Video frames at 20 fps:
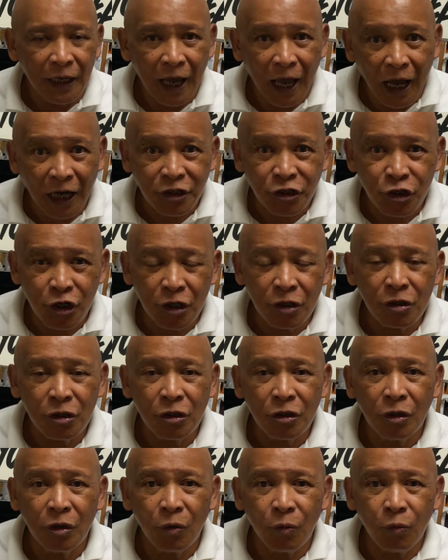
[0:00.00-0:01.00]
Action
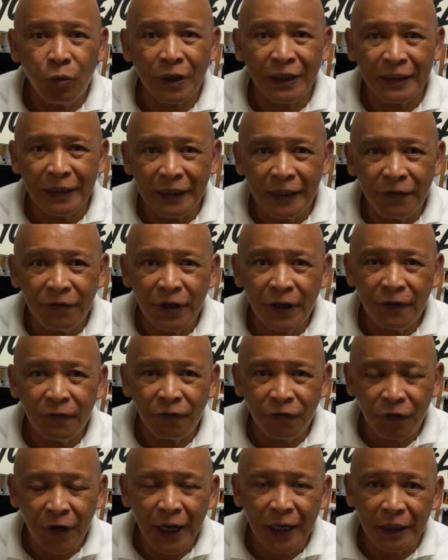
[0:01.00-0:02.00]
with living
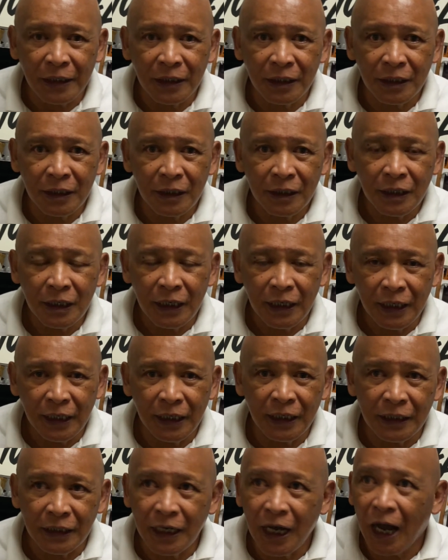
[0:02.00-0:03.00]
faith
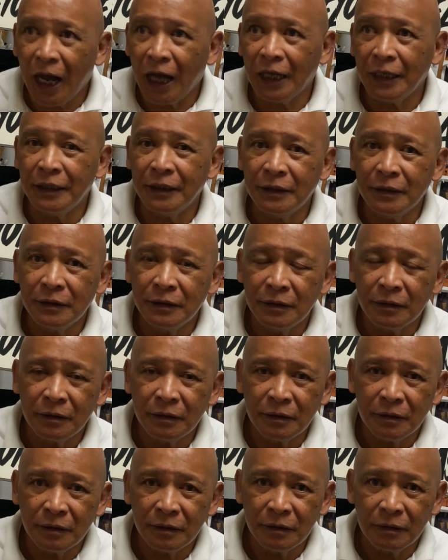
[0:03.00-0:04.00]
in God
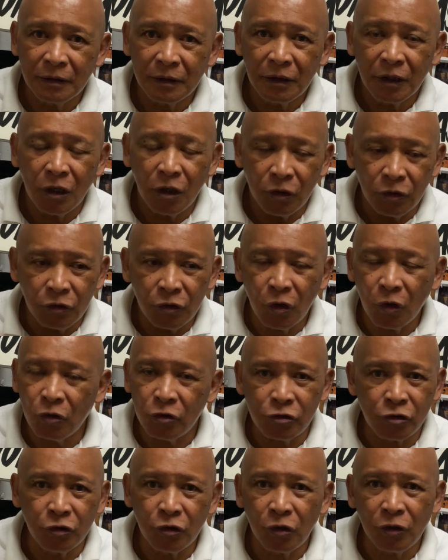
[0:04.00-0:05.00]

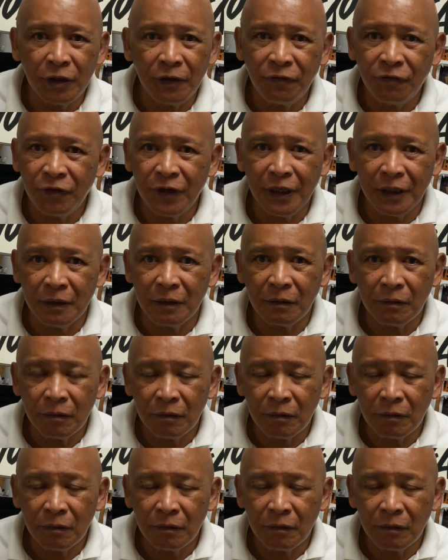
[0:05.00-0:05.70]
knows no defeat,